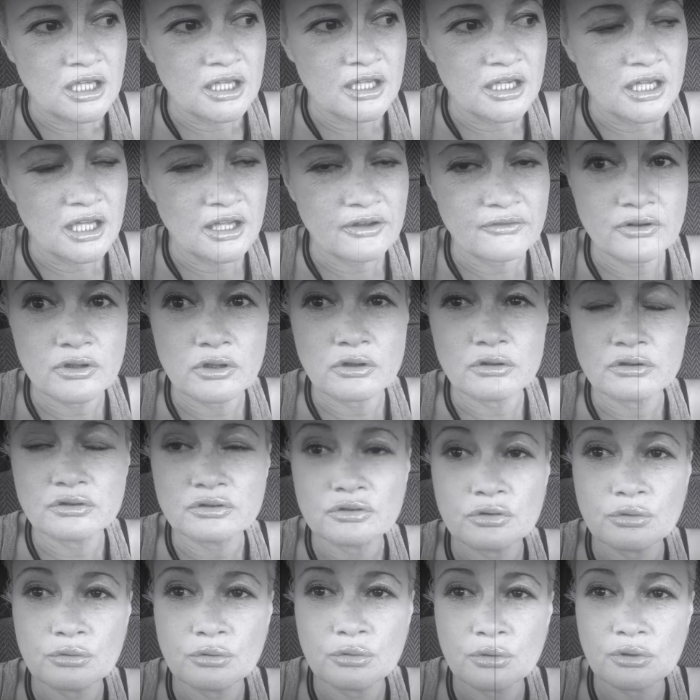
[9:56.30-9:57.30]
and have a good
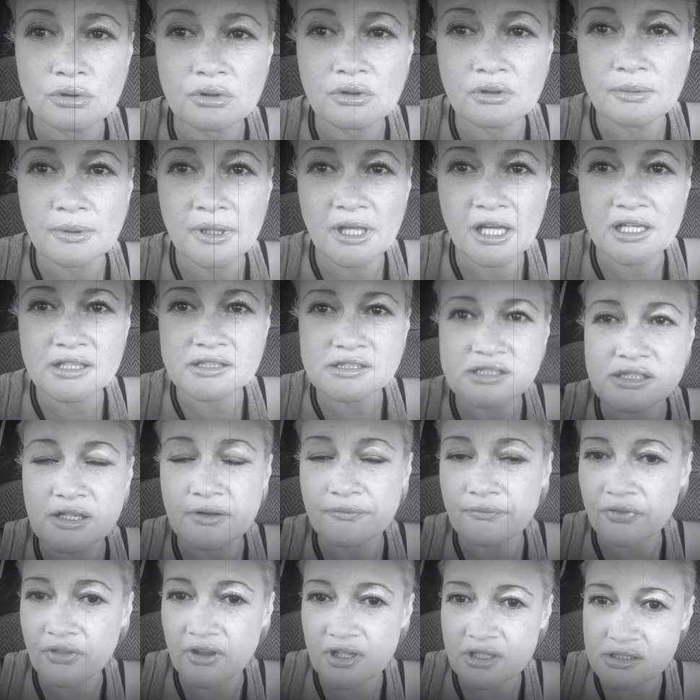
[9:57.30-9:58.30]
talk about
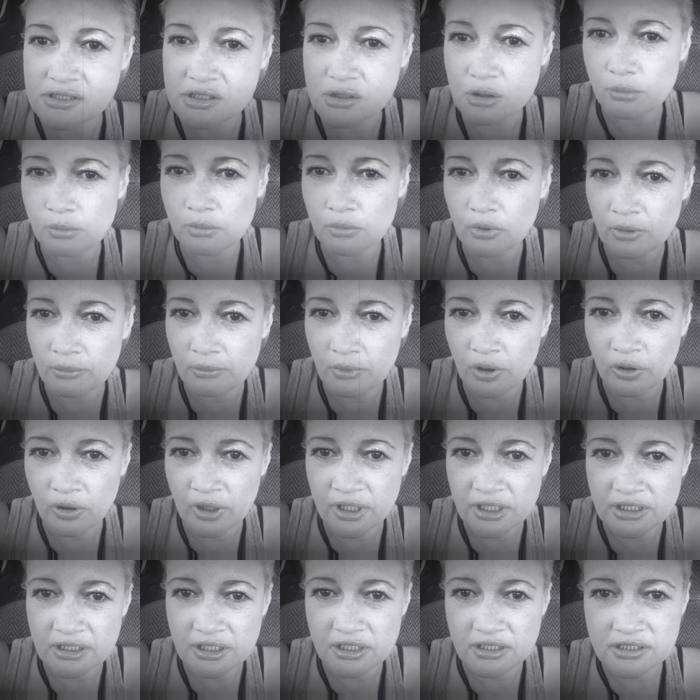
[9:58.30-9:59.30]
stuff that's on my
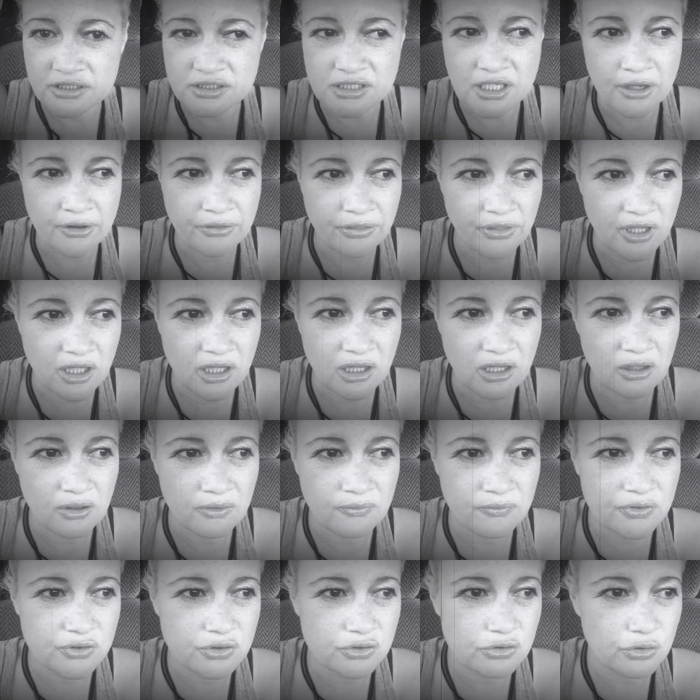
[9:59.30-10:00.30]
mind. So thank you
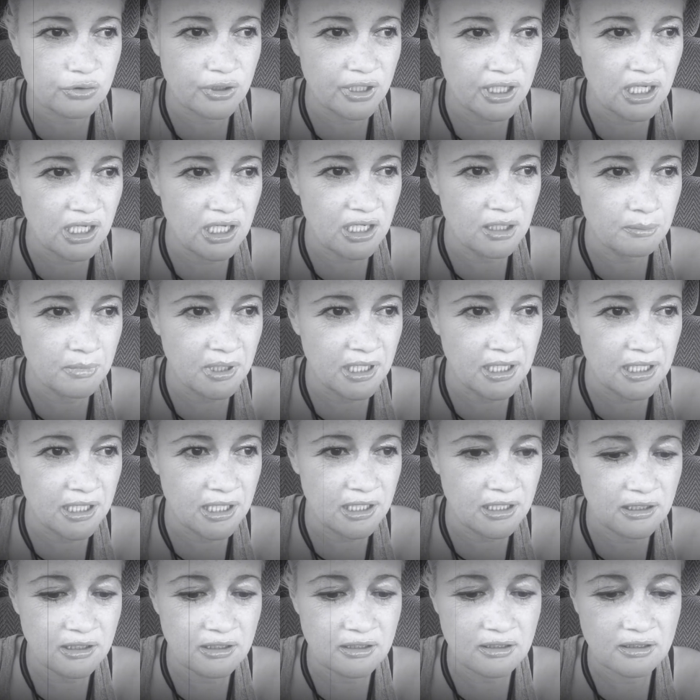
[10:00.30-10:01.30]
for joining
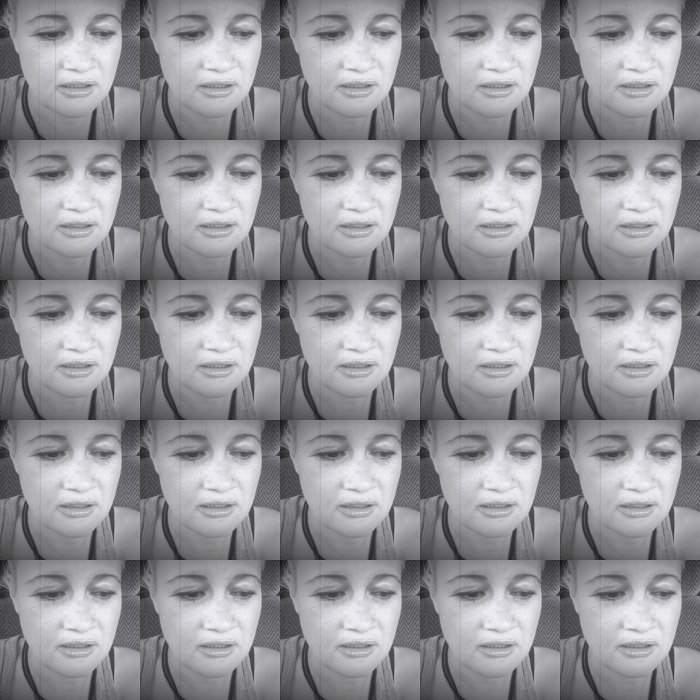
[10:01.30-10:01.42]
me.